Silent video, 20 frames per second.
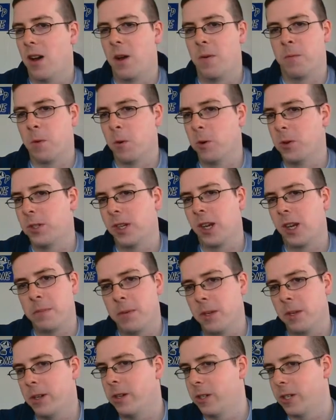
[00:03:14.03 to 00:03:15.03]
Unfortunately,
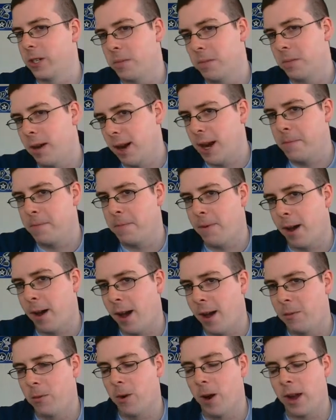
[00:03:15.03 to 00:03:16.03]
I'm too used to my
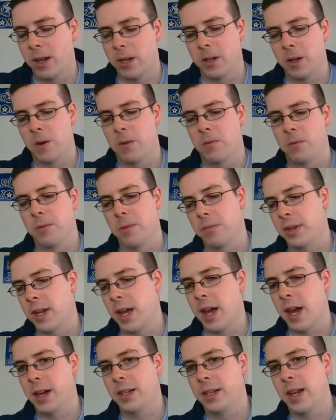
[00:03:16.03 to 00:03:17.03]
iPod where I can go from
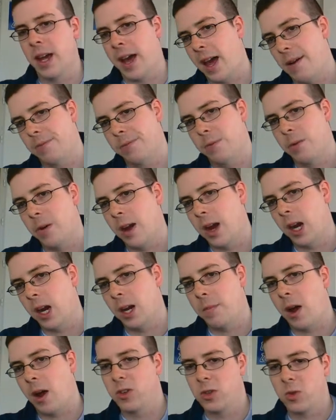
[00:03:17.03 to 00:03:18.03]
dead to halfway in
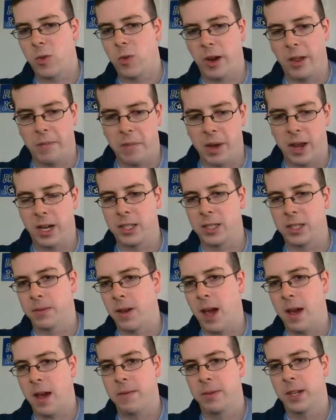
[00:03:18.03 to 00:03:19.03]
about 20 minutes of
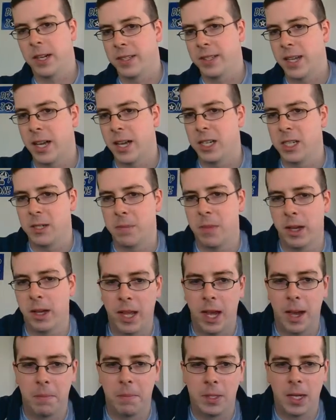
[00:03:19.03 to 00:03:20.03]
having it attached to
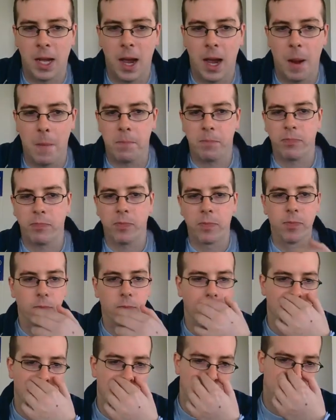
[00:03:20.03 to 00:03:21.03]
my laptop.
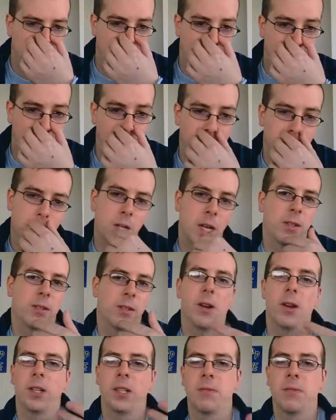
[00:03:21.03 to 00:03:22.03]
Now, I
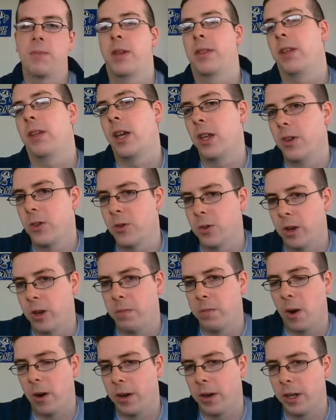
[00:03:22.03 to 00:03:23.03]
talked about the Android
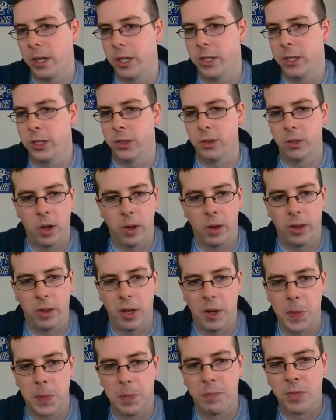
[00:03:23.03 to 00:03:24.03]
market issue
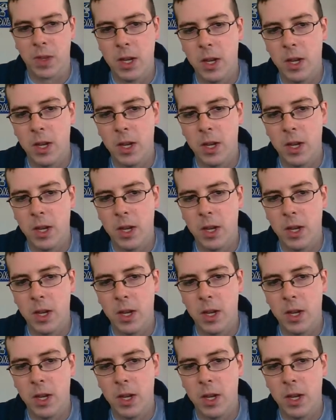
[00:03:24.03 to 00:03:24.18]
earlier.